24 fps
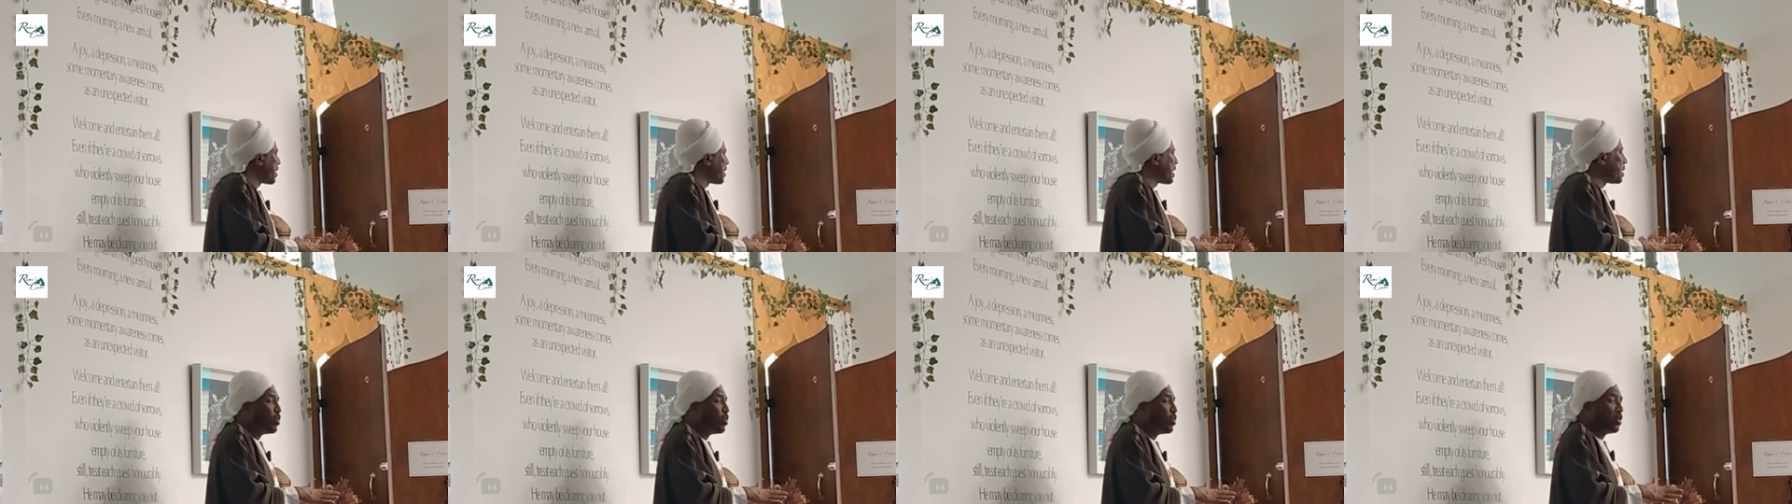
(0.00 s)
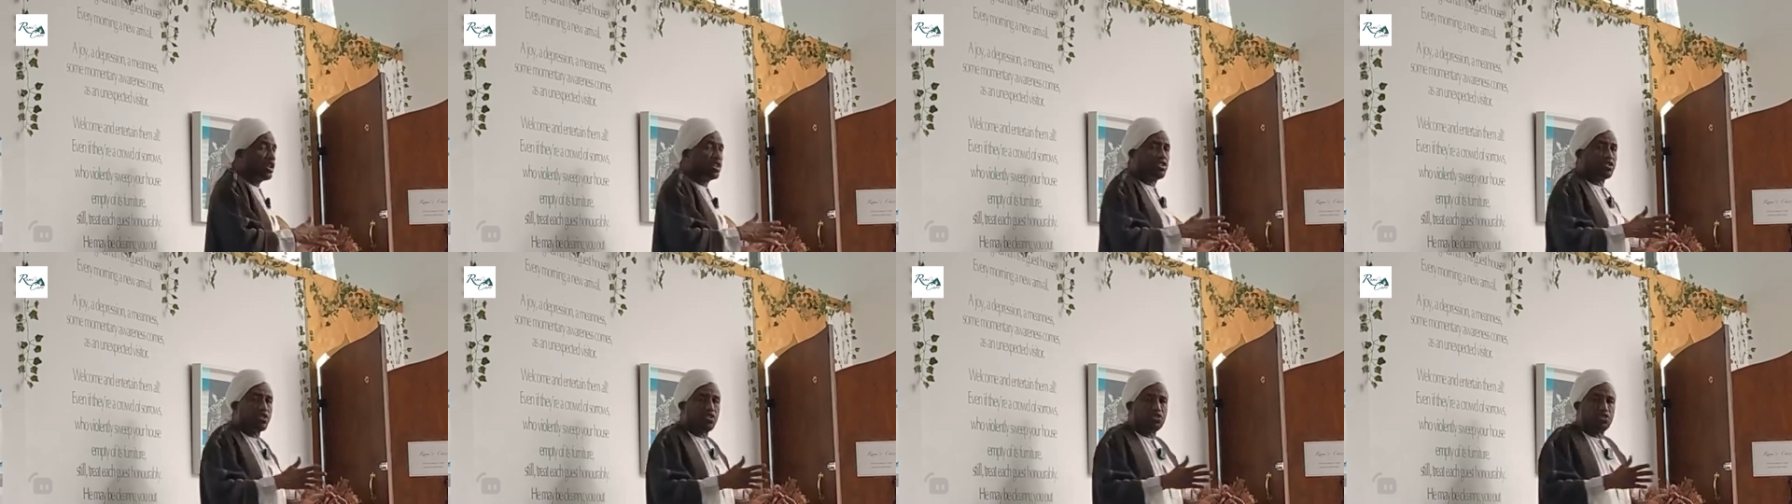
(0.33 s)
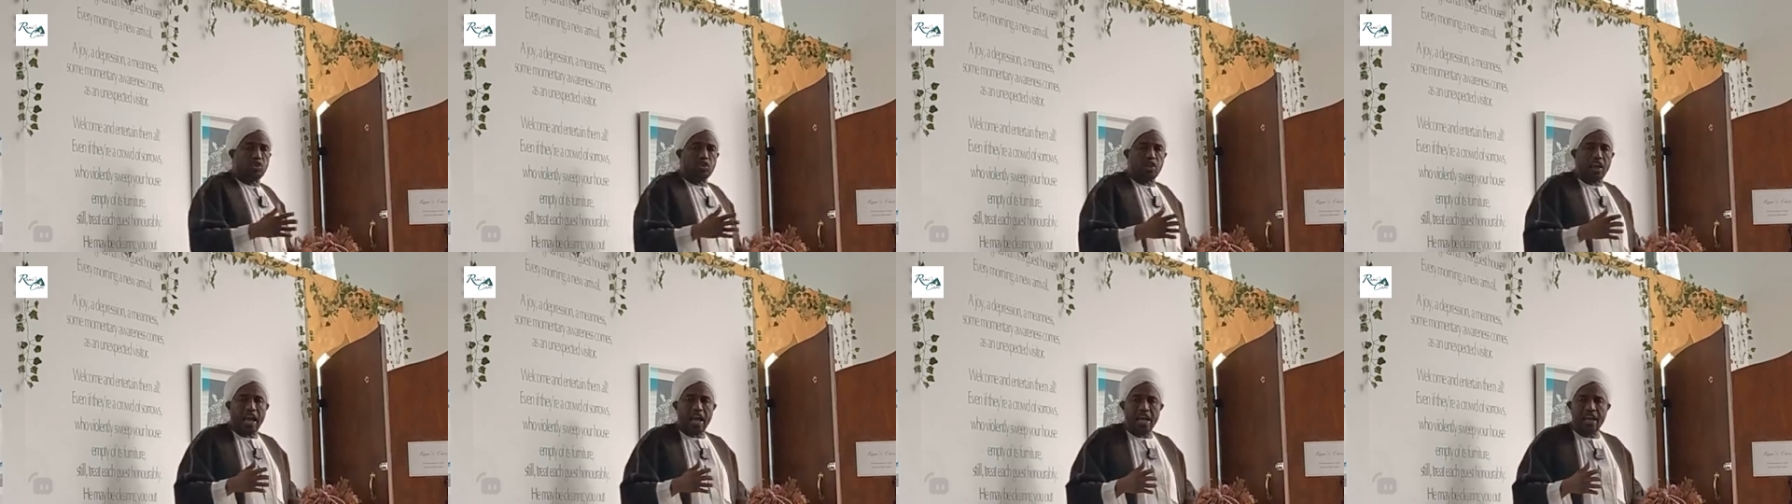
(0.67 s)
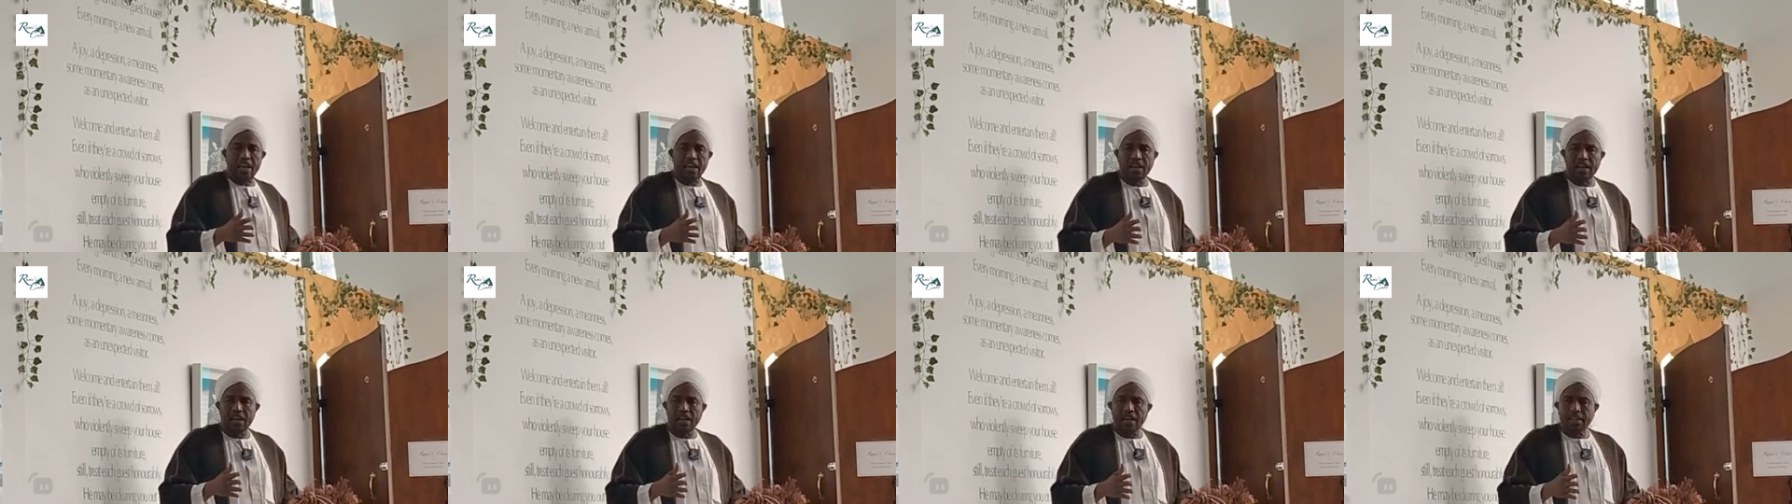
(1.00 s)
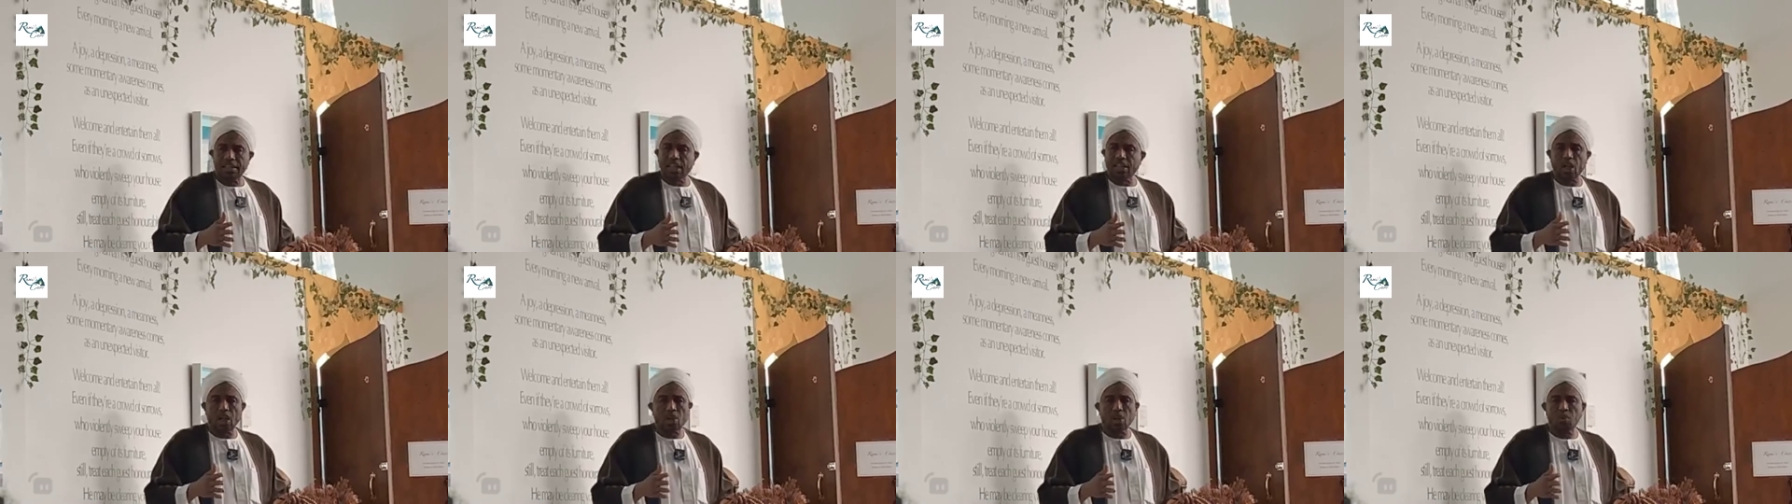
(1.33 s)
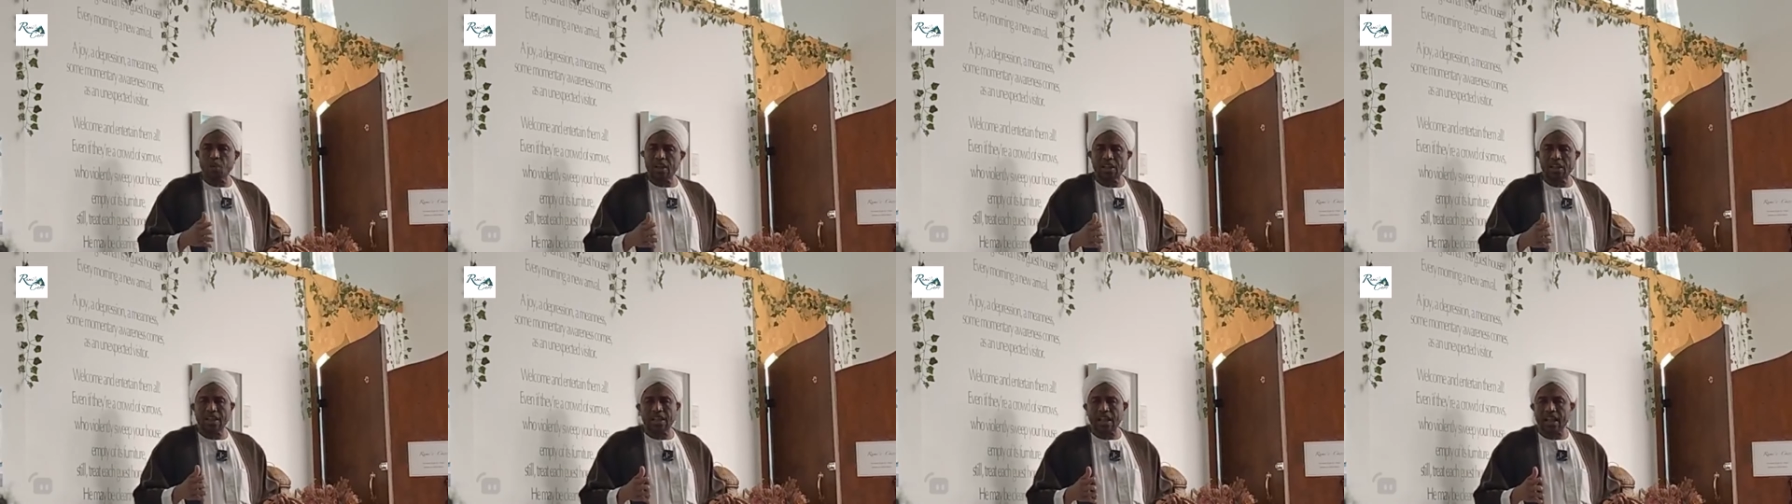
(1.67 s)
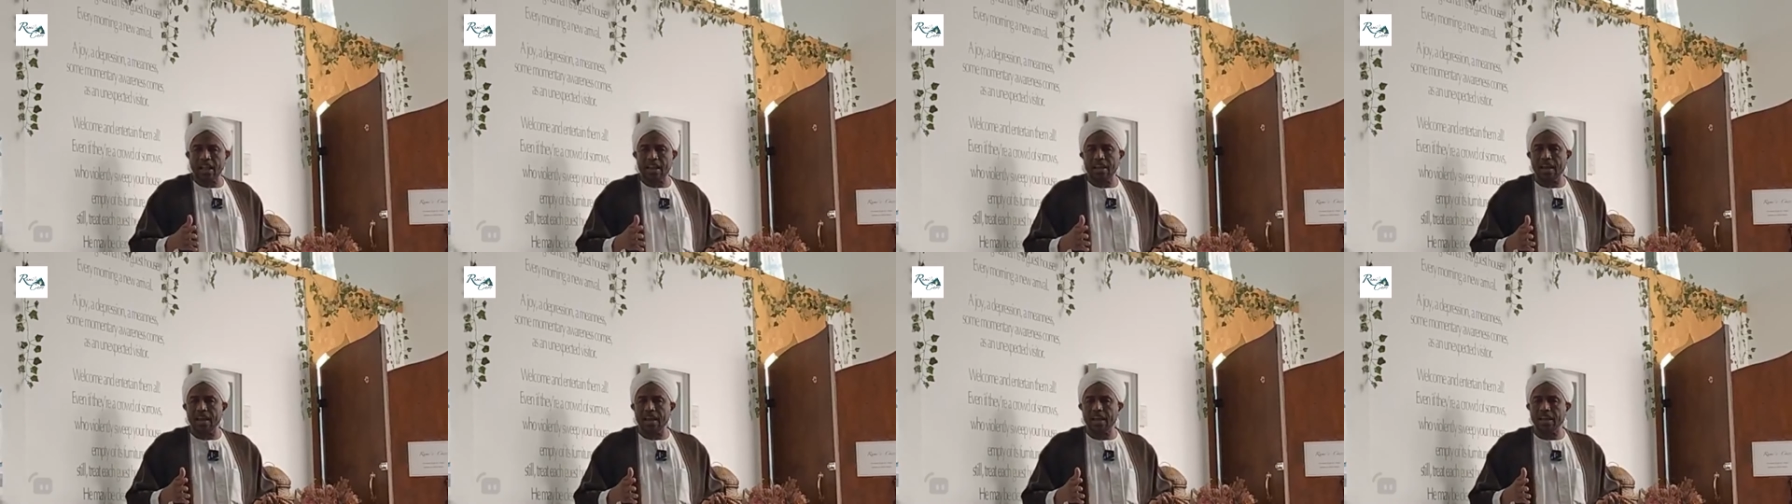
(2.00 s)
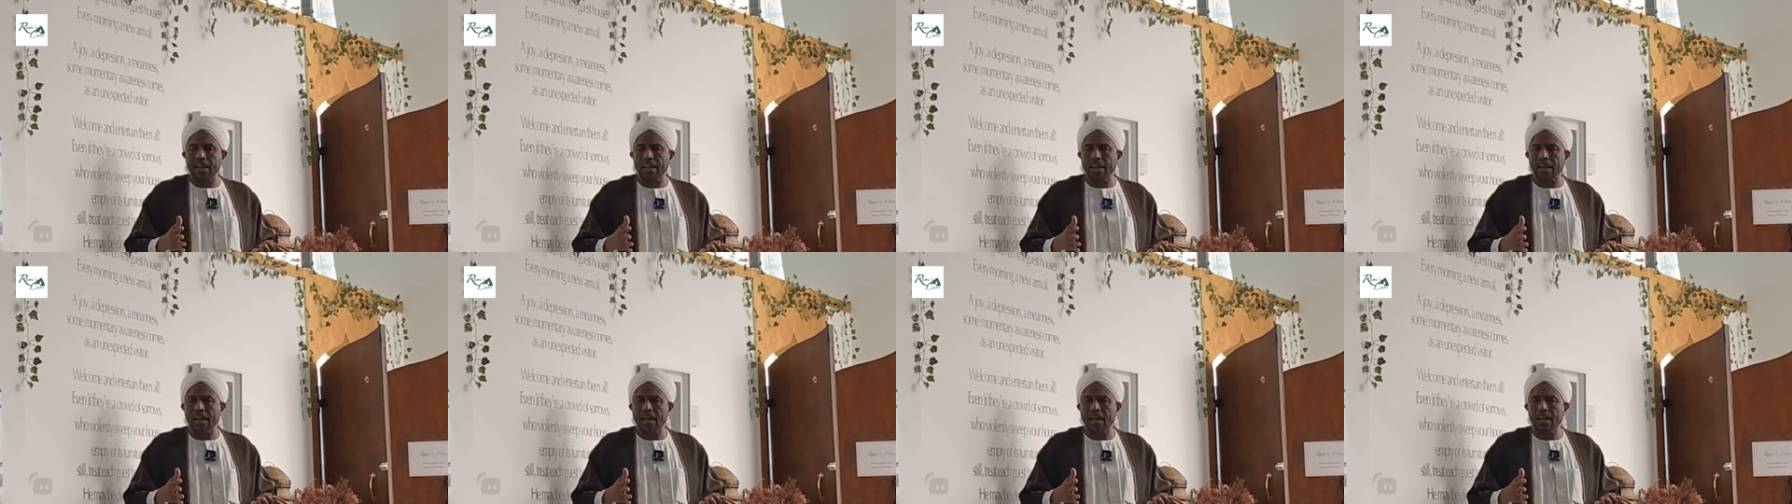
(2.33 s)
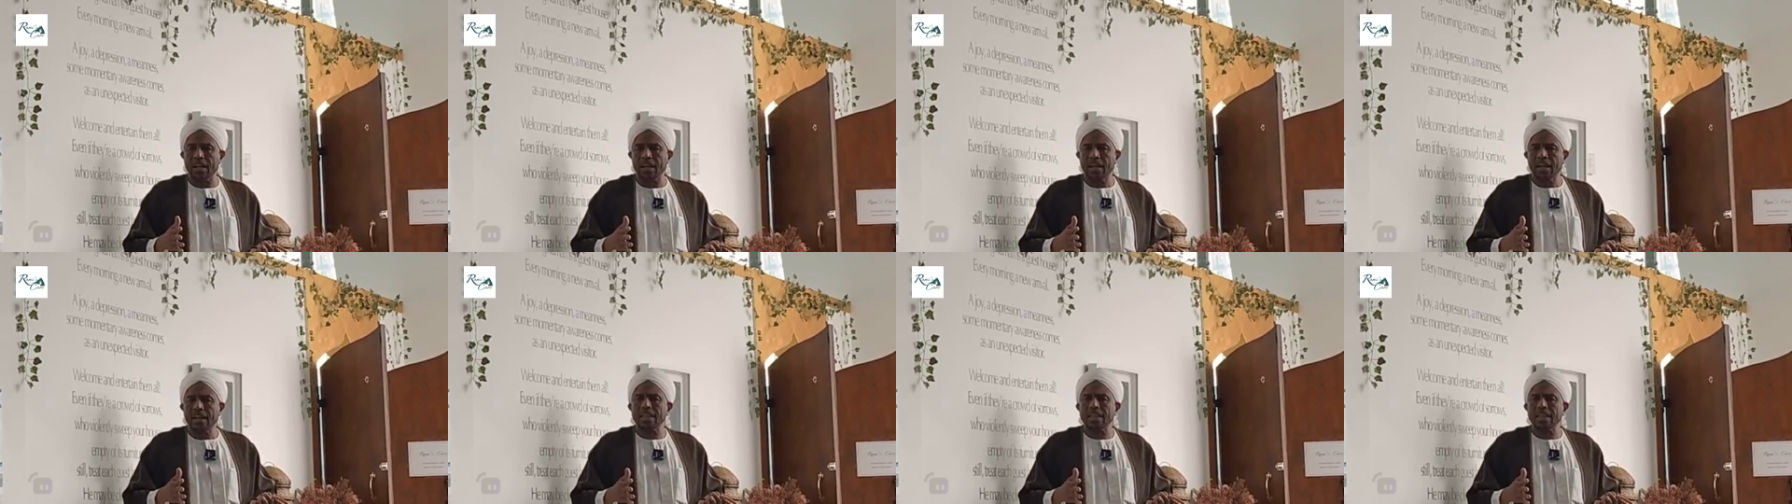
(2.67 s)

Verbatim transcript: The murids of today, they don't want La ilaha illallah.